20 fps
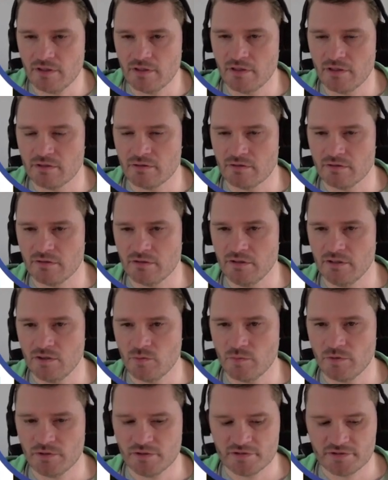and the
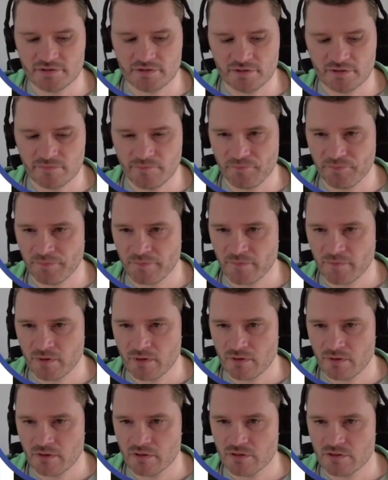equal
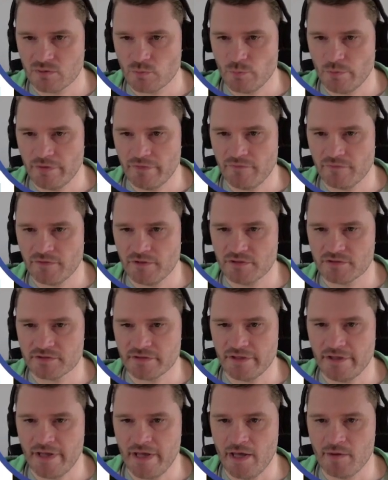with this
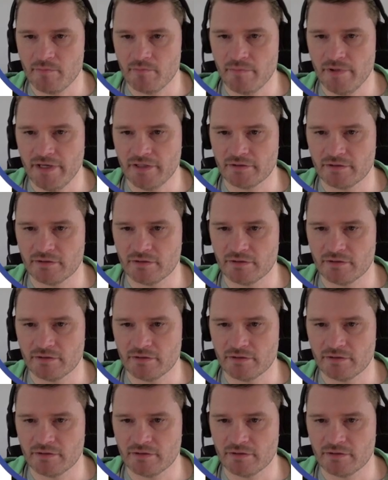embed